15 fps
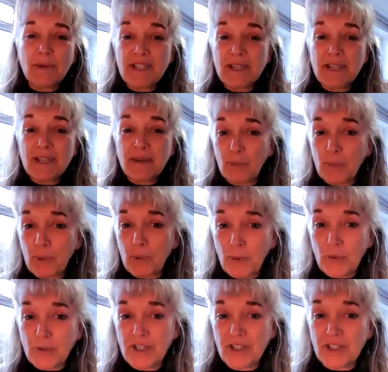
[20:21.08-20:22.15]
epidemic
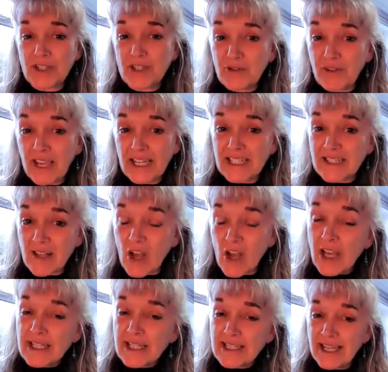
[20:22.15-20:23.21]
proportions of
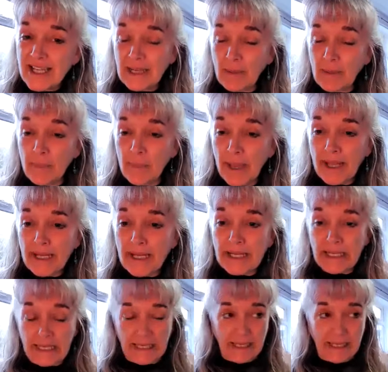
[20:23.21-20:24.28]
anxiety and
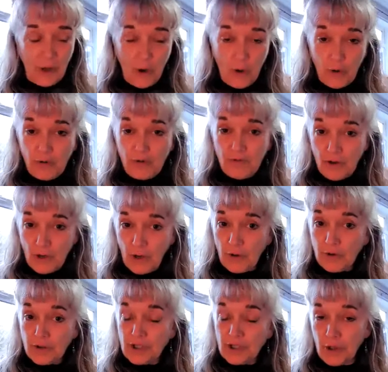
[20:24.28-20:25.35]
panic and
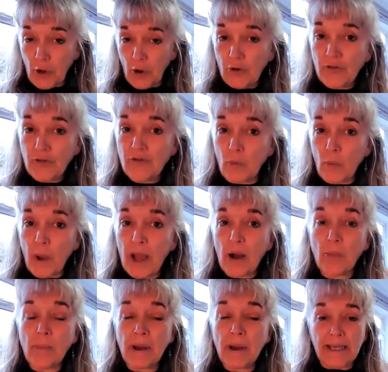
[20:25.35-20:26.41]
overload and
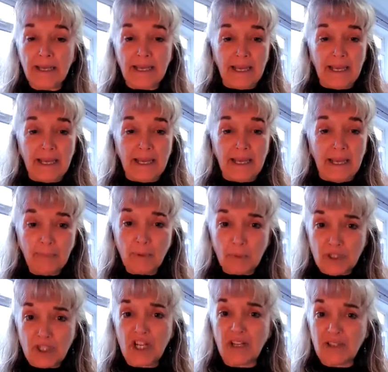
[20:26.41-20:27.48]
overwhelm, and
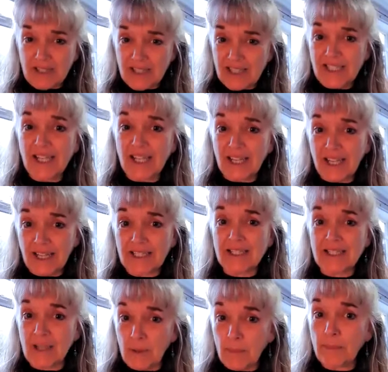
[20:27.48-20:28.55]
people just
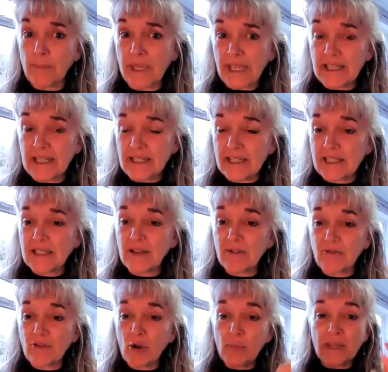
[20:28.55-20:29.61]
seeking some
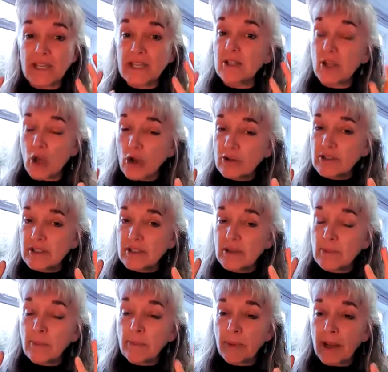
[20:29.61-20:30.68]
peace from these
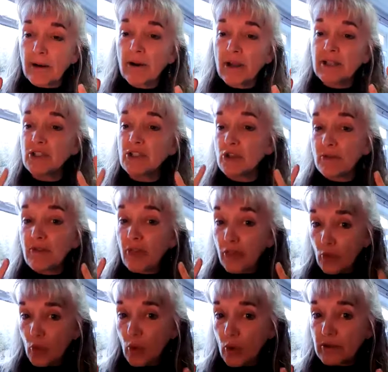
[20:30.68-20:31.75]
constant barrage
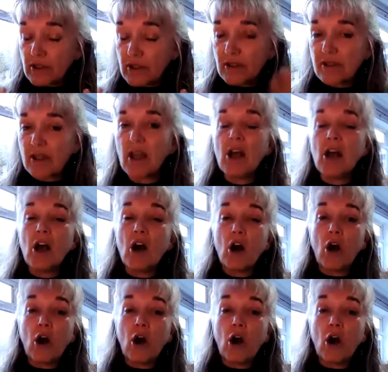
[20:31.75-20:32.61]
of thoughts,